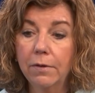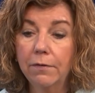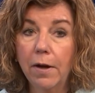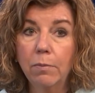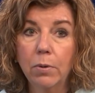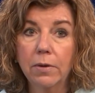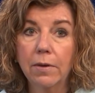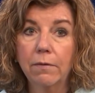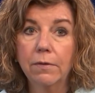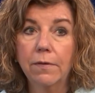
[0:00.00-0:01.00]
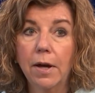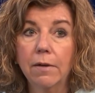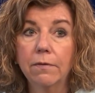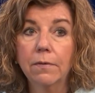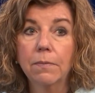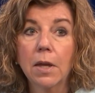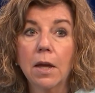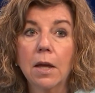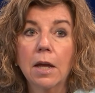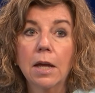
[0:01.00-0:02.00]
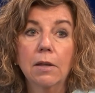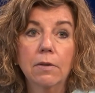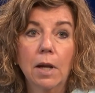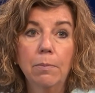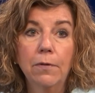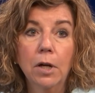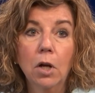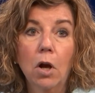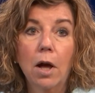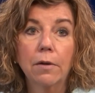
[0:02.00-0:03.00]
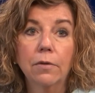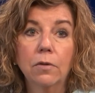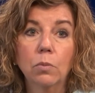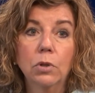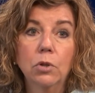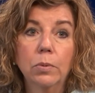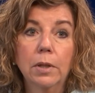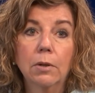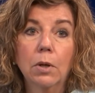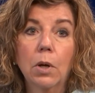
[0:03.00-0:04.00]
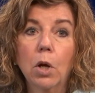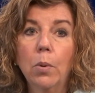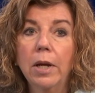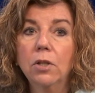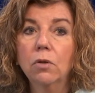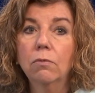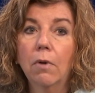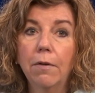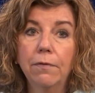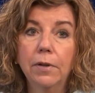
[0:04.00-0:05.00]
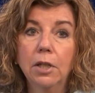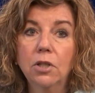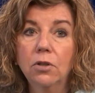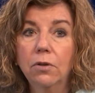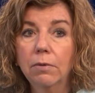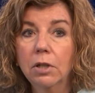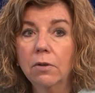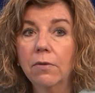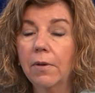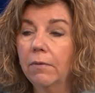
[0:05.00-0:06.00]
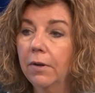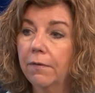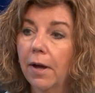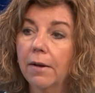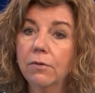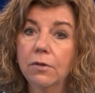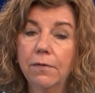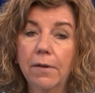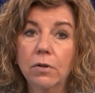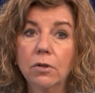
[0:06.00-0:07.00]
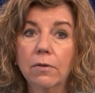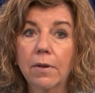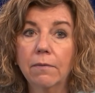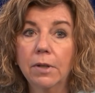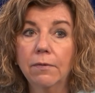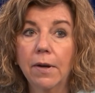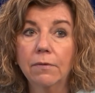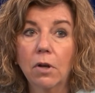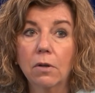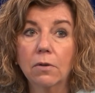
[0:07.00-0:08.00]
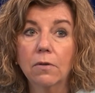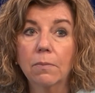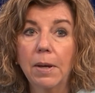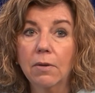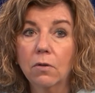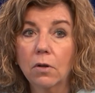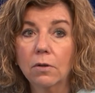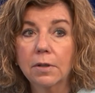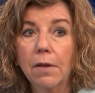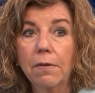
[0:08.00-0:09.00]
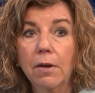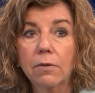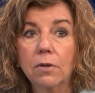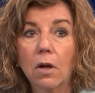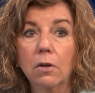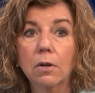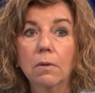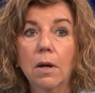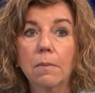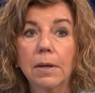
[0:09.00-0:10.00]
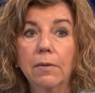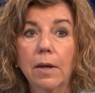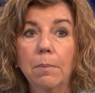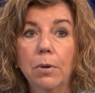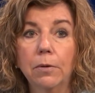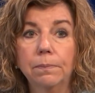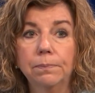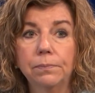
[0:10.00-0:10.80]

and 5.75. It's an upfront cost which would equate to roughly $375 to $575 based on our $10,000 example.